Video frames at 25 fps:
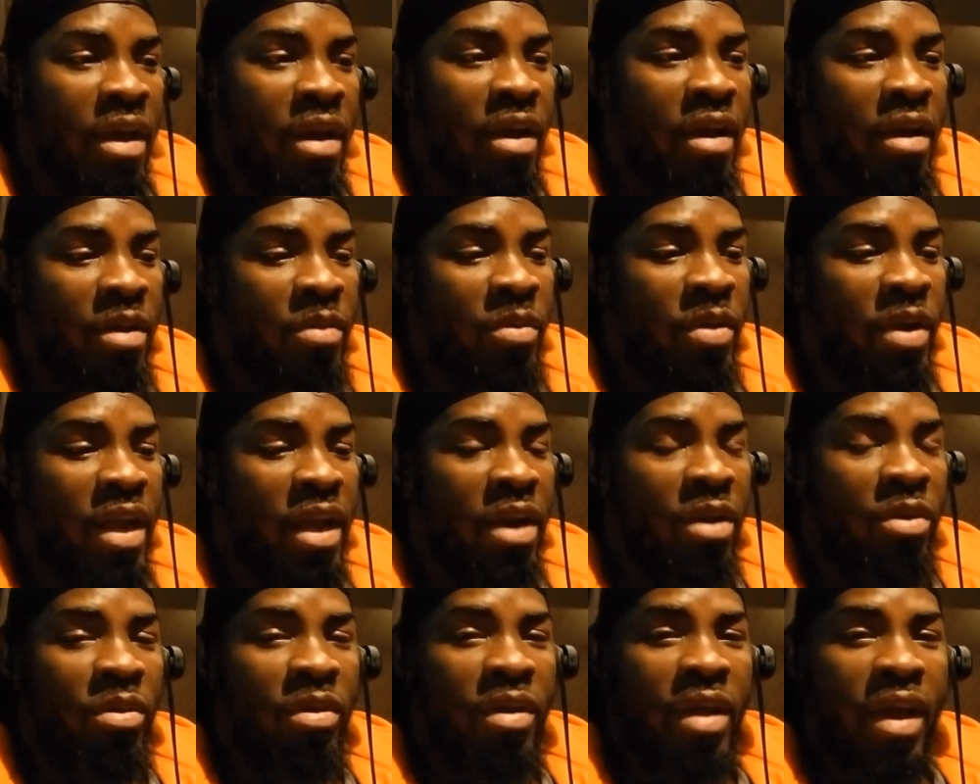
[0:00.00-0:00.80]
Uh,
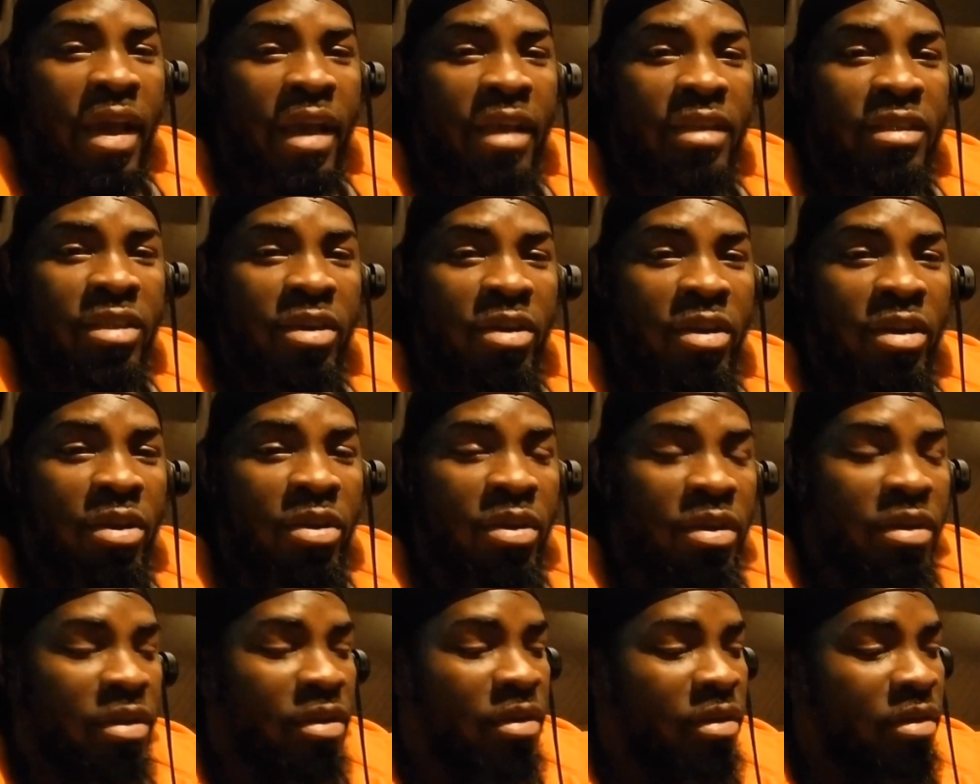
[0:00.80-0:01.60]
when I look, I
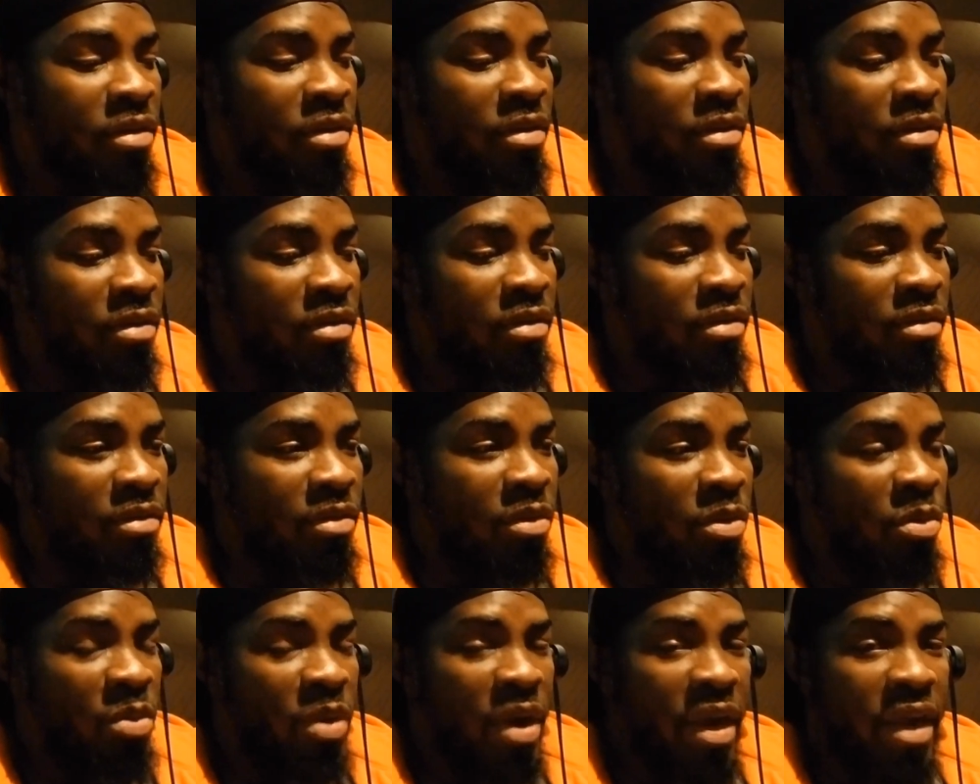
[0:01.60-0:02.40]
saw the
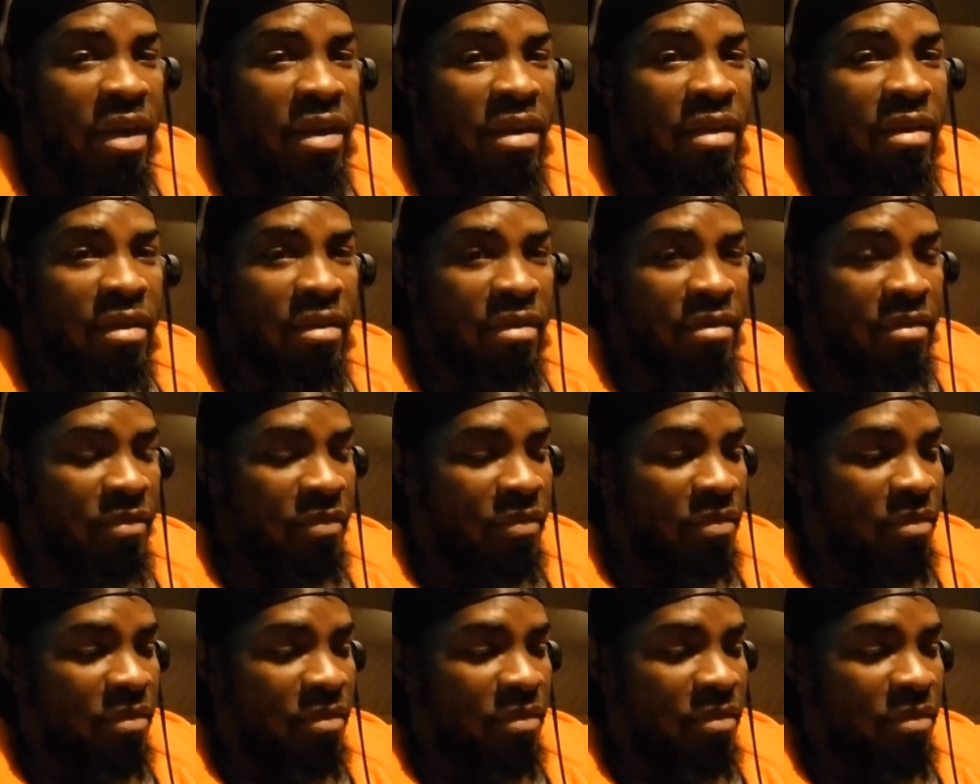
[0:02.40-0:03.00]
the, the red